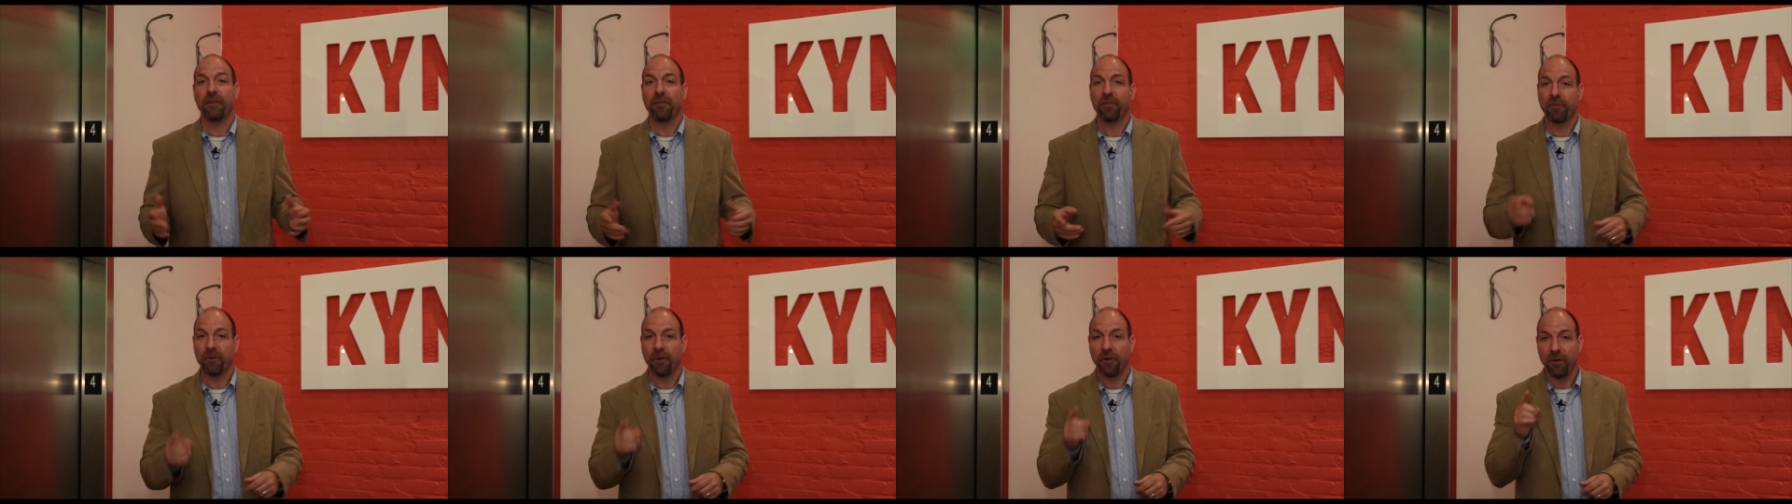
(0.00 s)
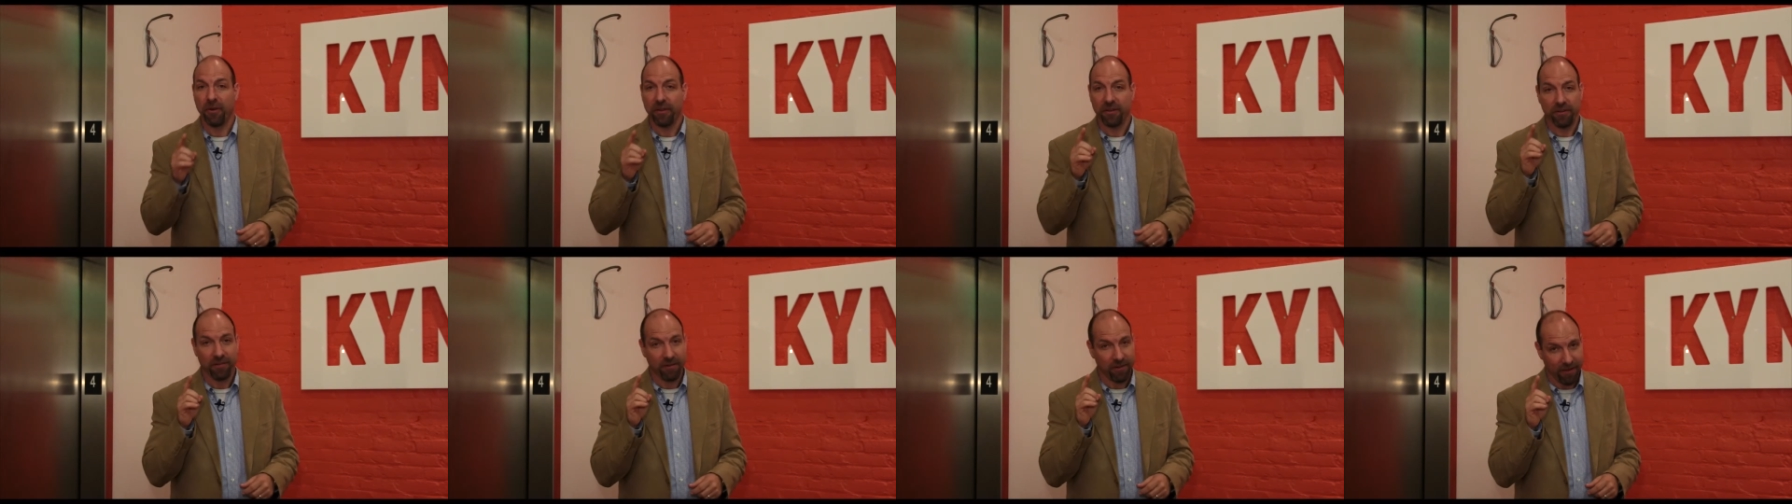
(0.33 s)
to
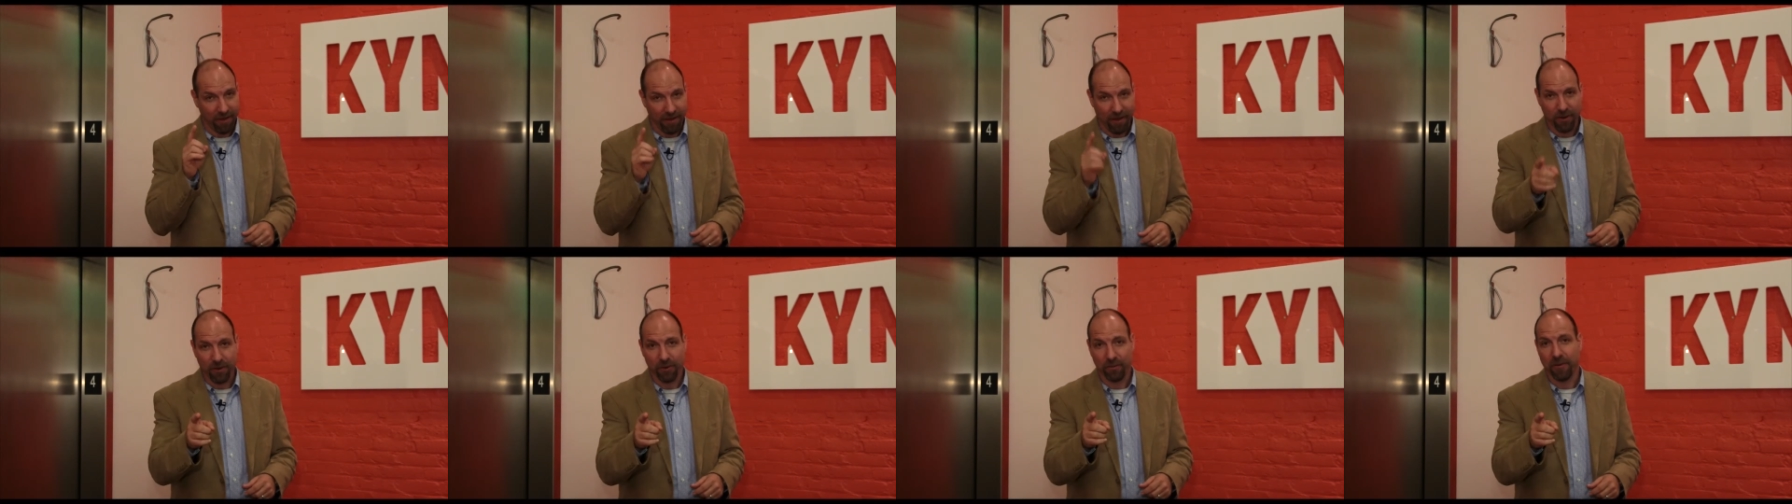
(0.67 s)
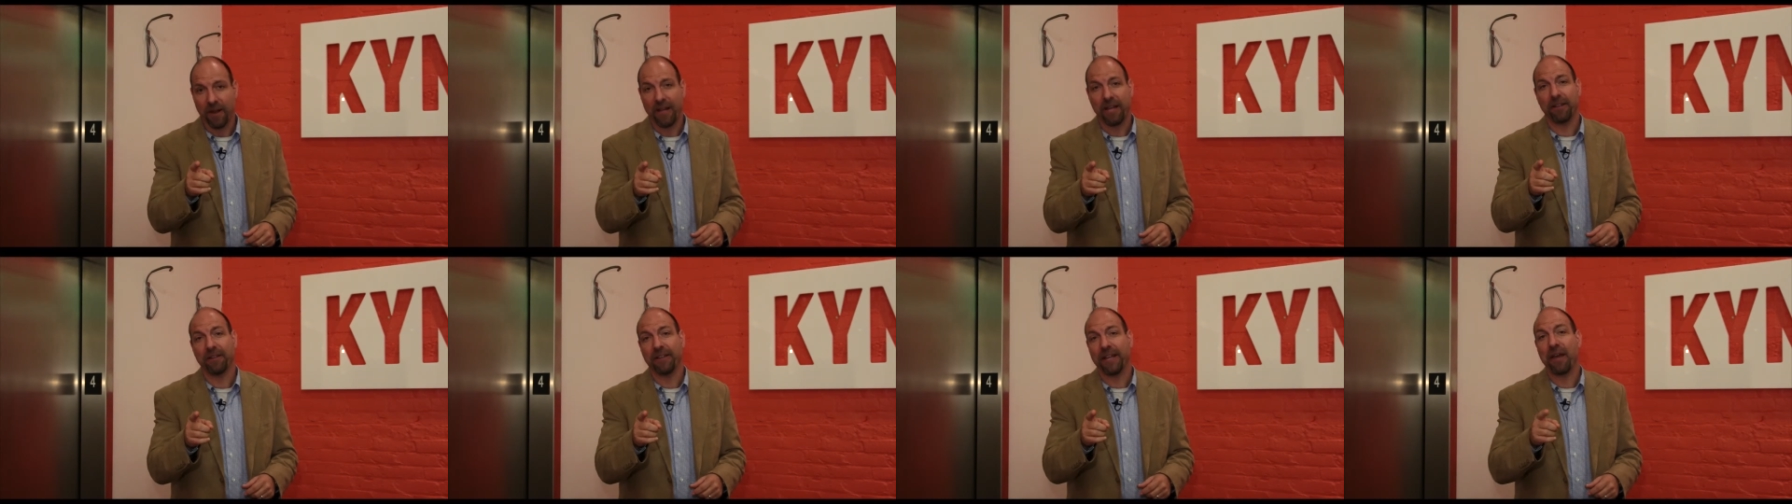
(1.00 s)
throw a 100
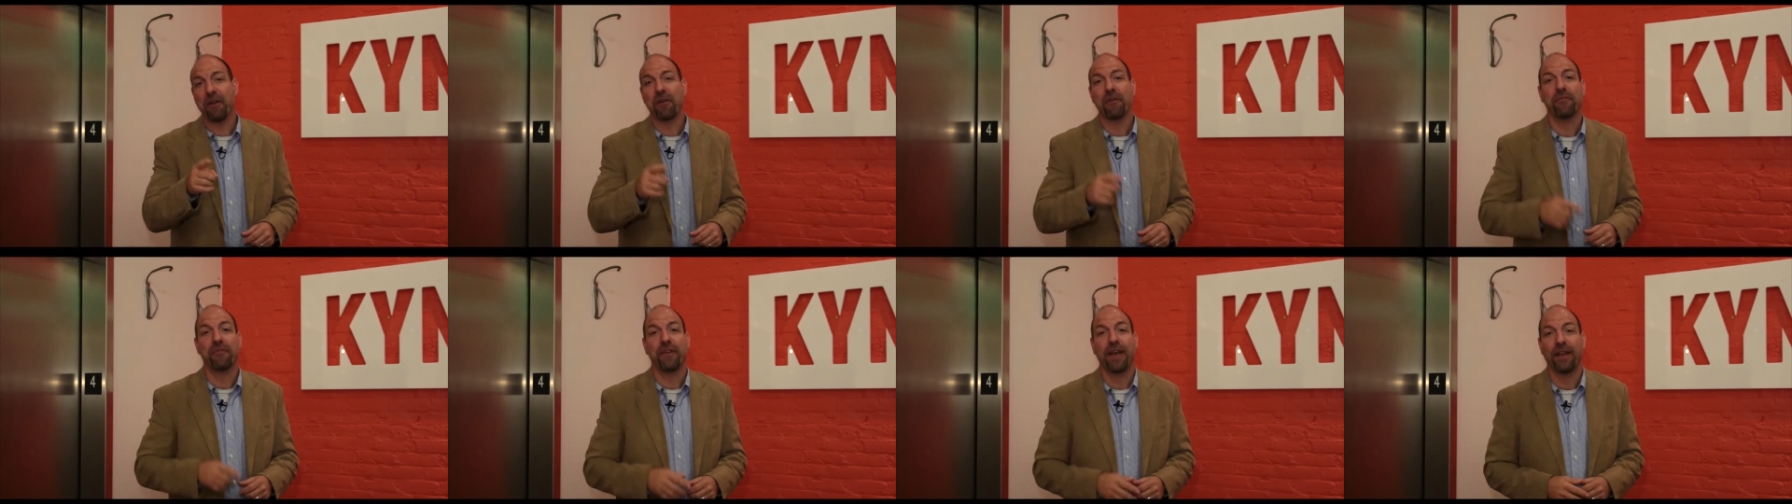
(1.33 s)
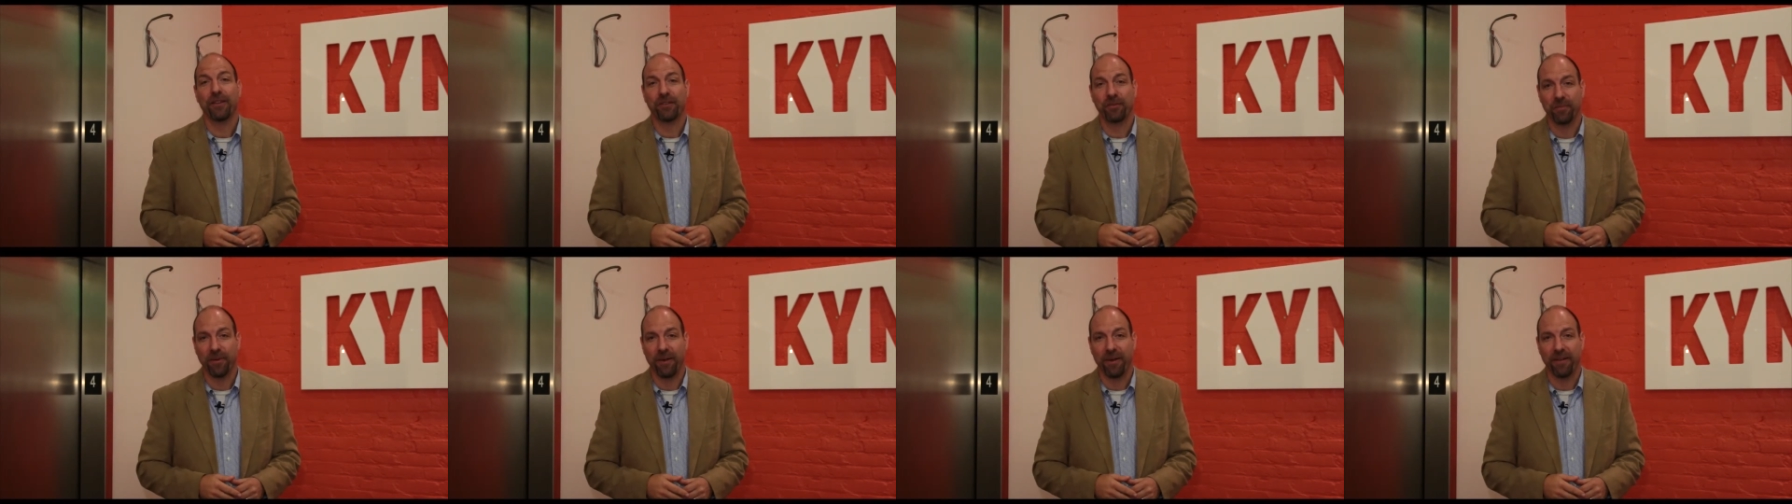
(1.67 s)
mile an hour
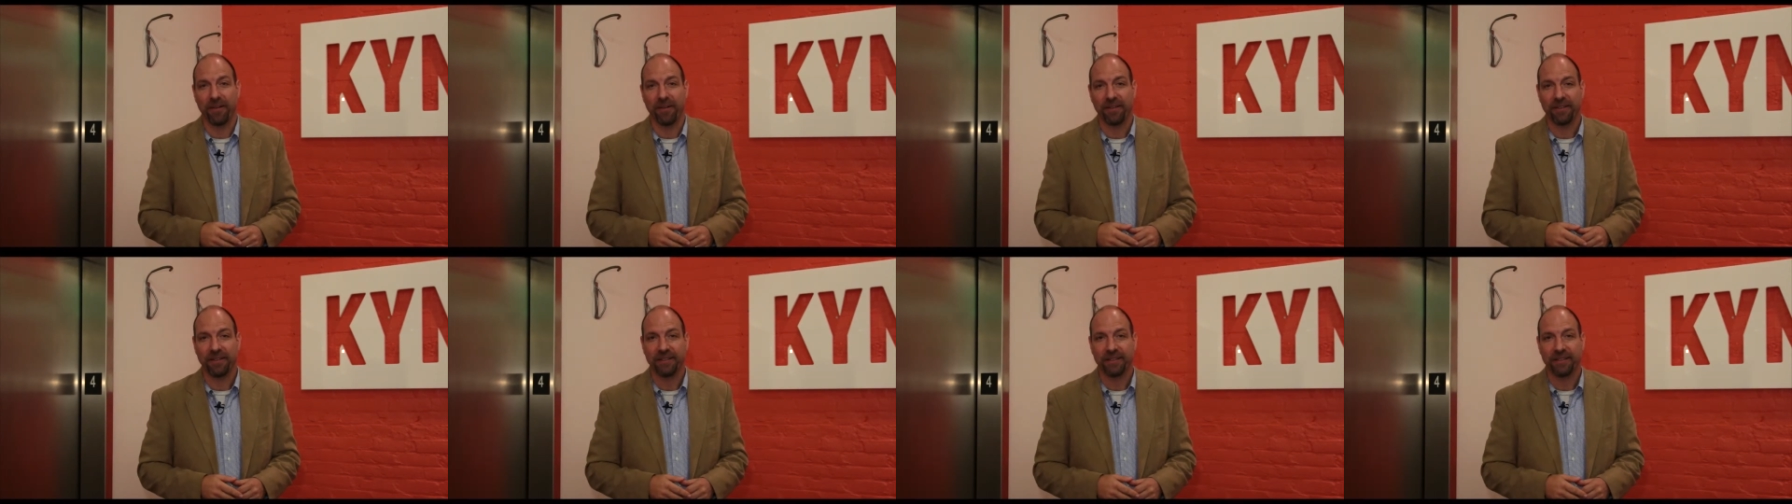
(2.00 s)
fastball.